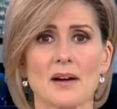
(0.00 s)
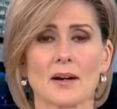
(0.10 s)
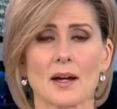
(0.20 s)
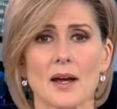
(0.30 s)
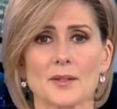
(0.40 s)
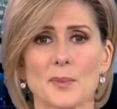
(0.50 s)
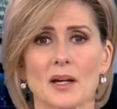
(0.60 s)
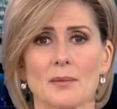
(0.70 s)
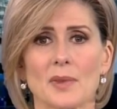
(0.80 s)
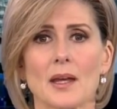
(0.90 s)
America
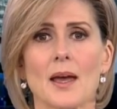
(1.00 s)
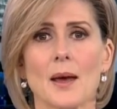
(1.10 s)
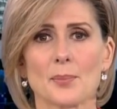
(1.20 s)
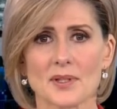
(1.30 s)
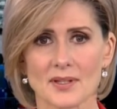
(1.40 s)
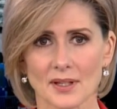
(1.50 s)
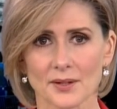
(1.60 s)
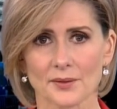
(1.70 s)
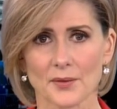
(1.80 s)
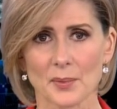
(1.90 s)
has become the
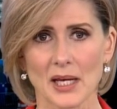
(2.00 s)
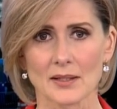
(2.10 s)
epicenter of the